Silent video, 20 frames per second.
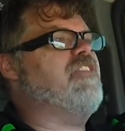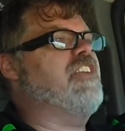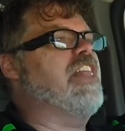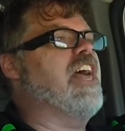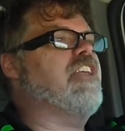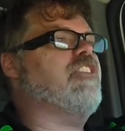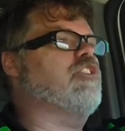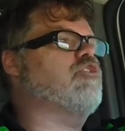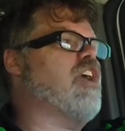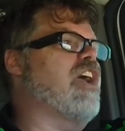if you
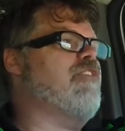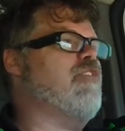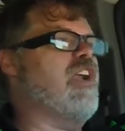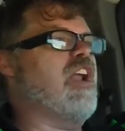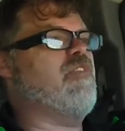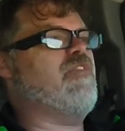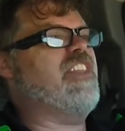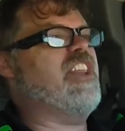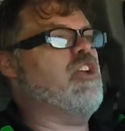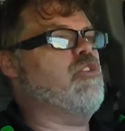like the driving
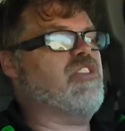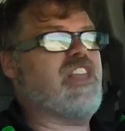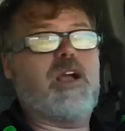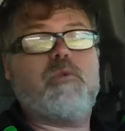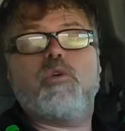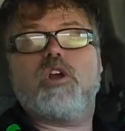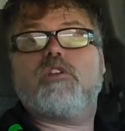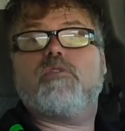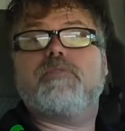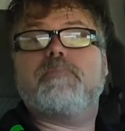around videos That
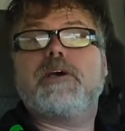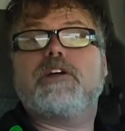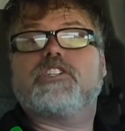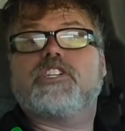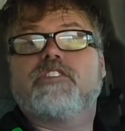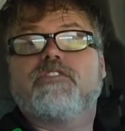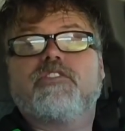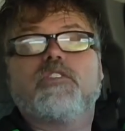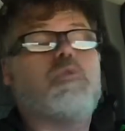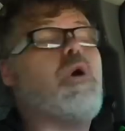work with
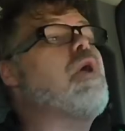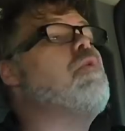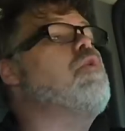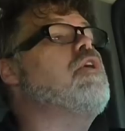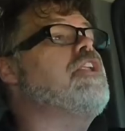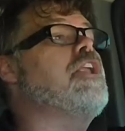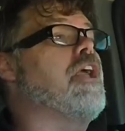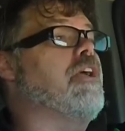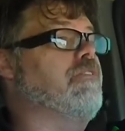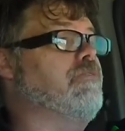BillSiff. Why
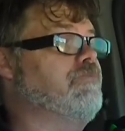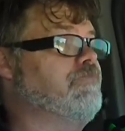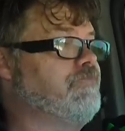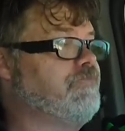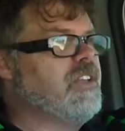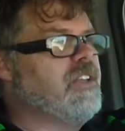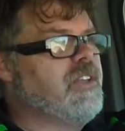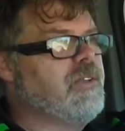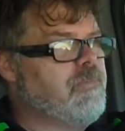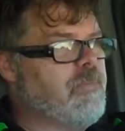wouldn't you?
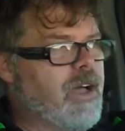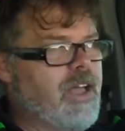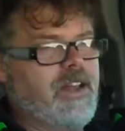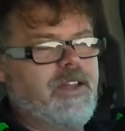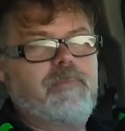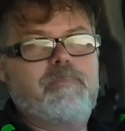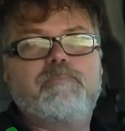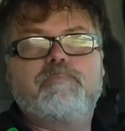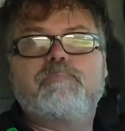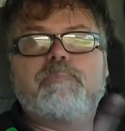But
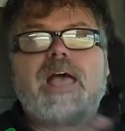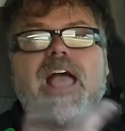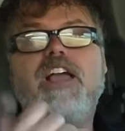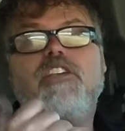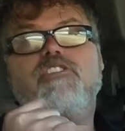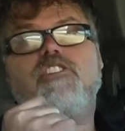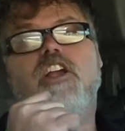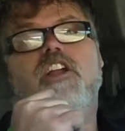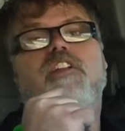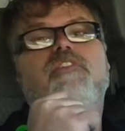
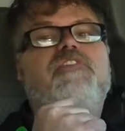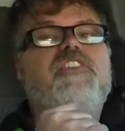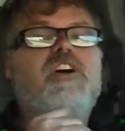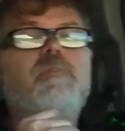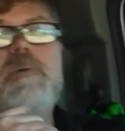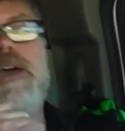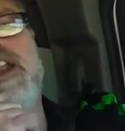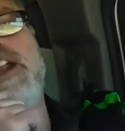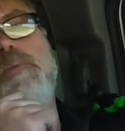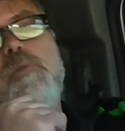back starting to
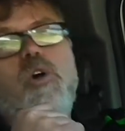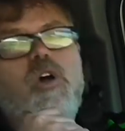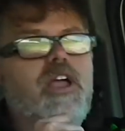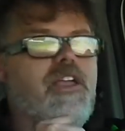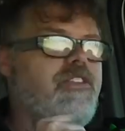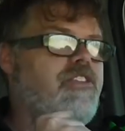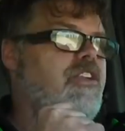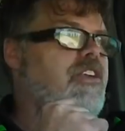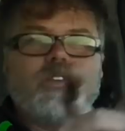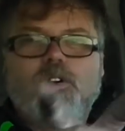feel better,
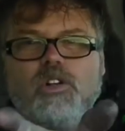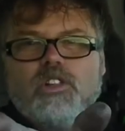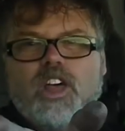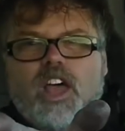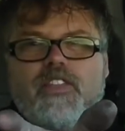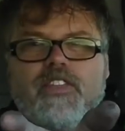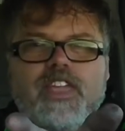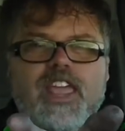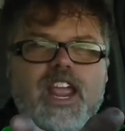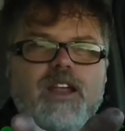boys. Hold
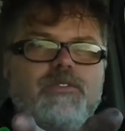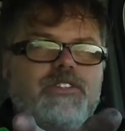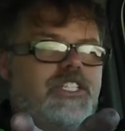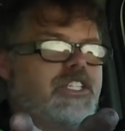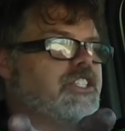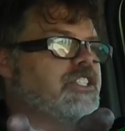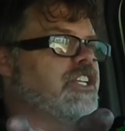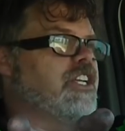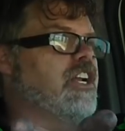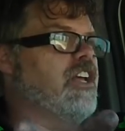on, the camera's
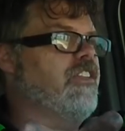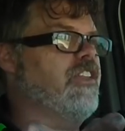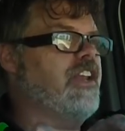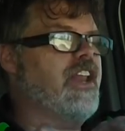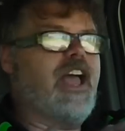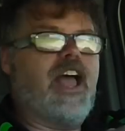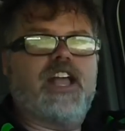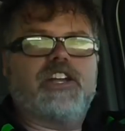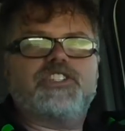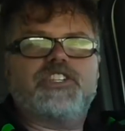just sitting on the
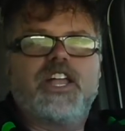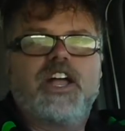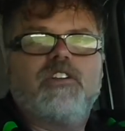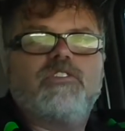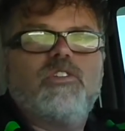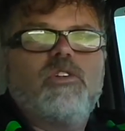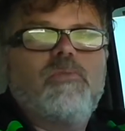dash now.